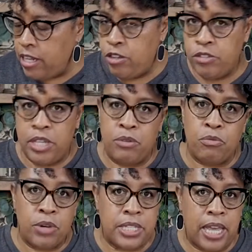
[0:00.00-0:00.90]
using
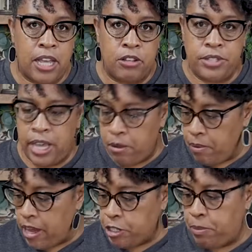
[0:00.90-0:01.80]
recycled
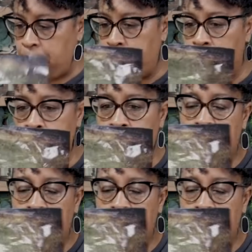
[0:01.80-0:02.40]
decoupage paper.